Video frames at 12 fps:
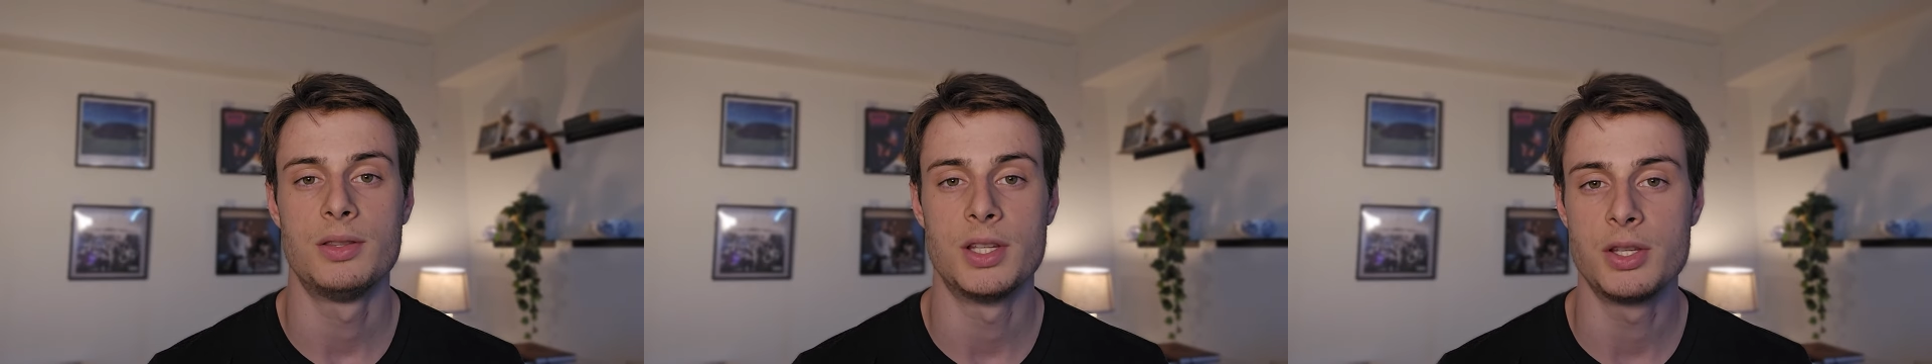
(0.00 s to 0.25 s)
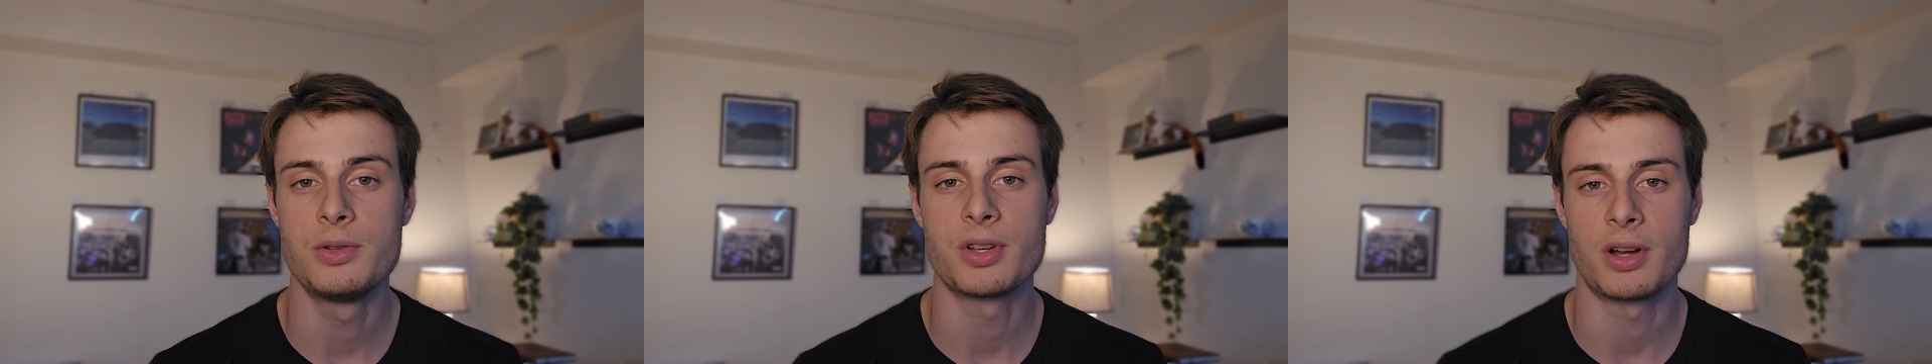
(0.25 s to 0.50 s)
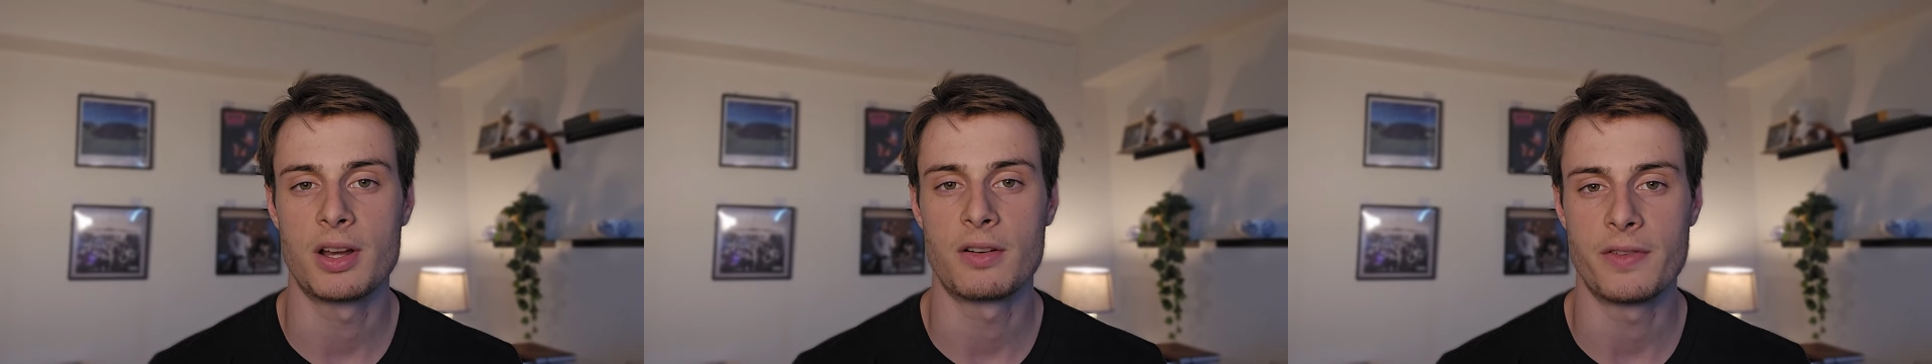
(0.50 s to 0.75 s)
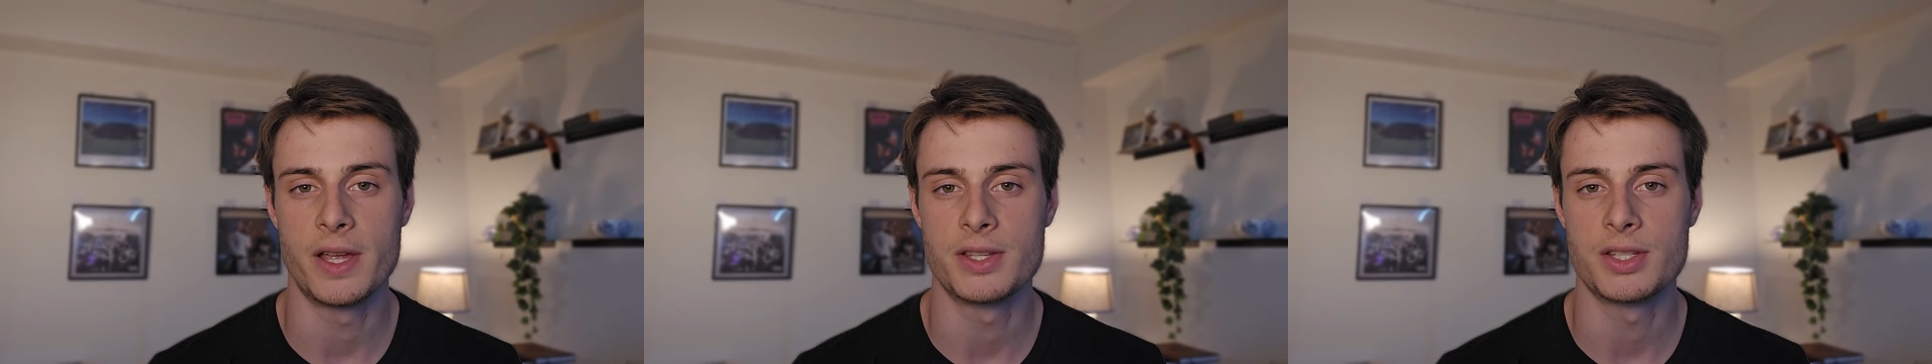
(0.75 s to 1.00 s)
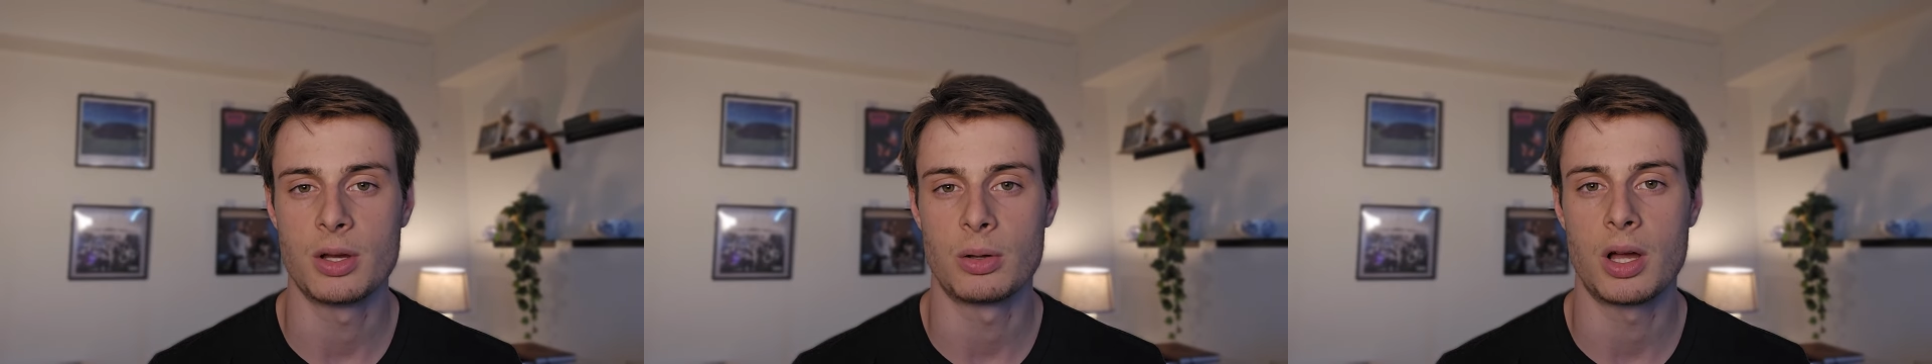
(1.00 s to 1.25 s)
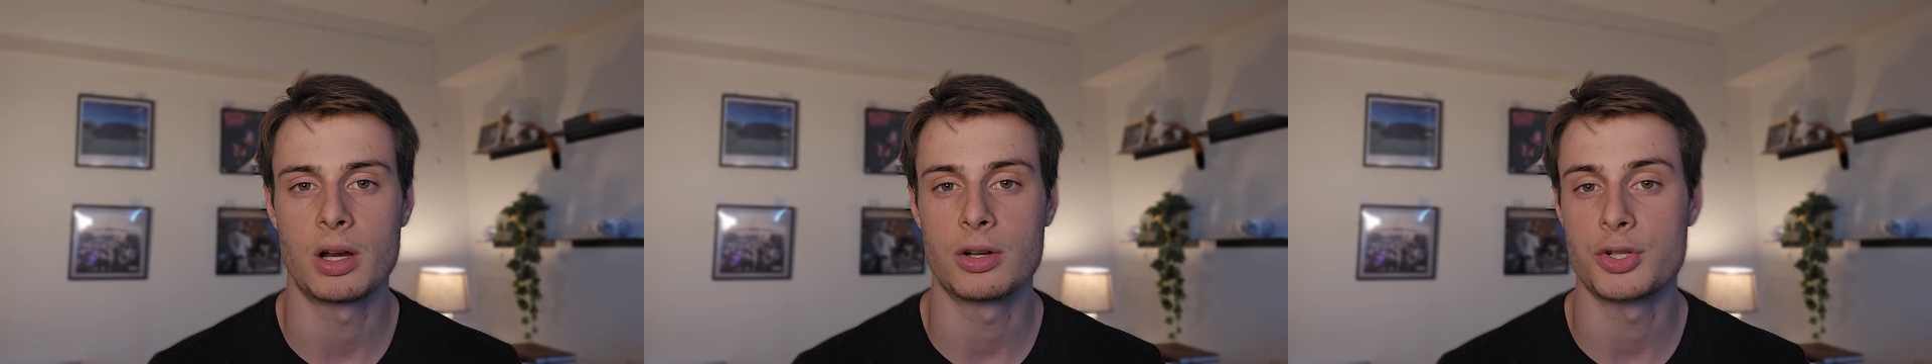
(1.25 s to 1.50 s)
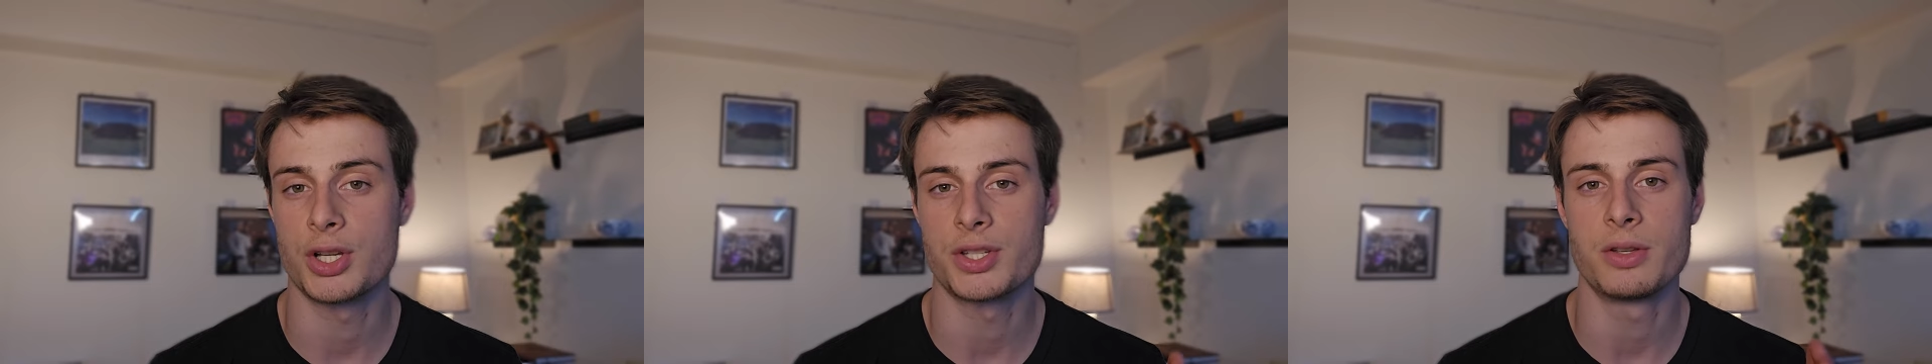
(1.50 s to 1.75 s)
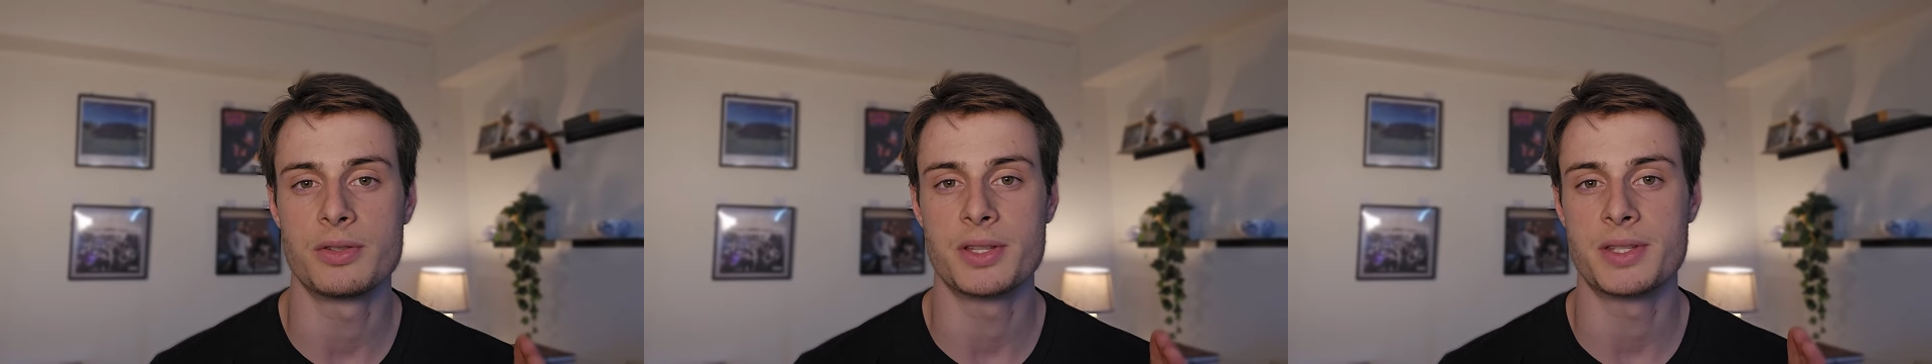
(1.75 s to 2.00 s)
The user interface no longer
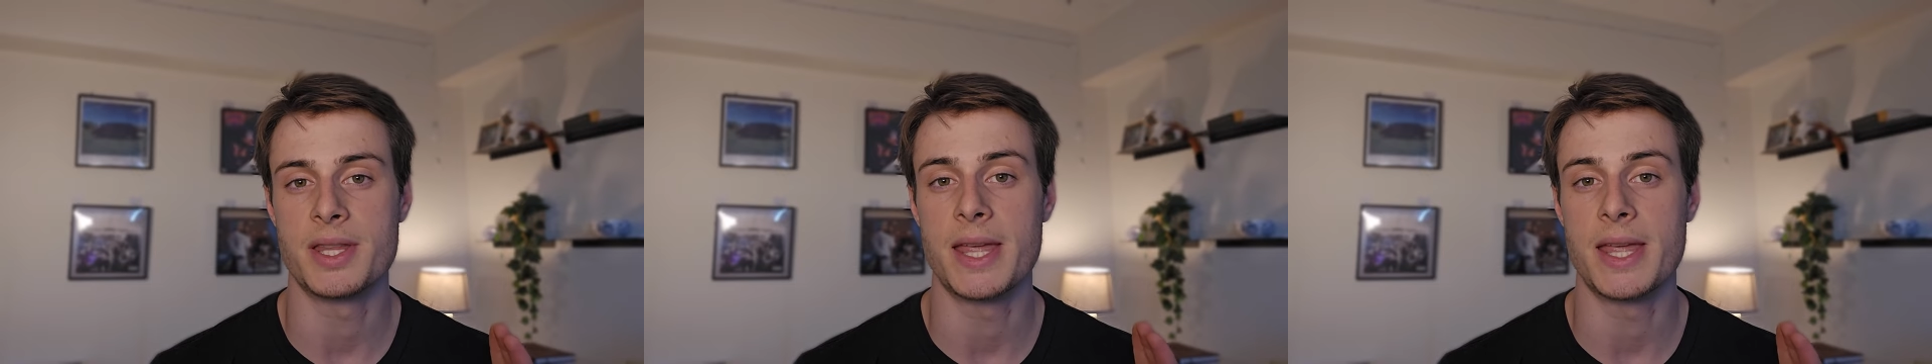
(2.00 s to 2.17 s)
just uses